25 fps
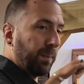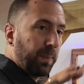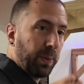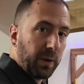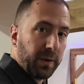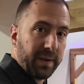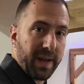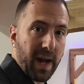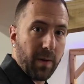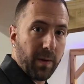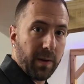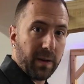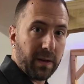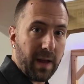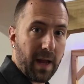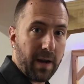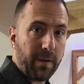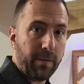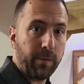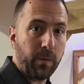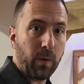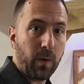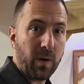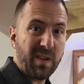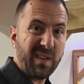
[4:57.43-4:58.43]
pull down with a lot
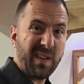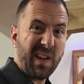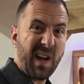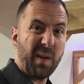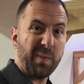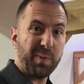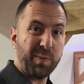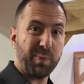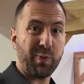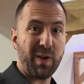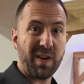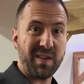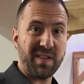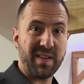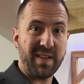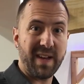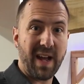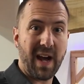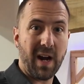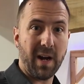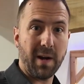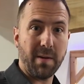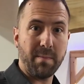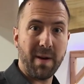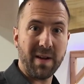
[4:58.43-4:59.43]
of force. That helps press it
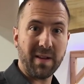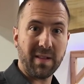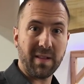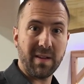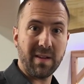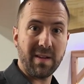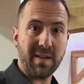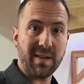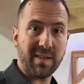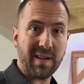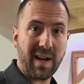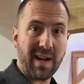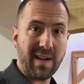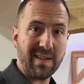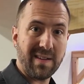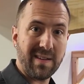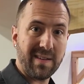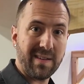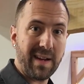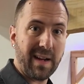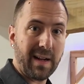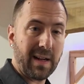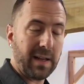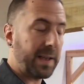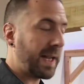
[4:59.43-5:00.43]
down and make the design
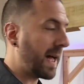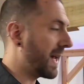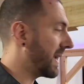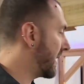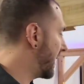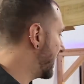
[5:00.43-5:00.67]
stick a lot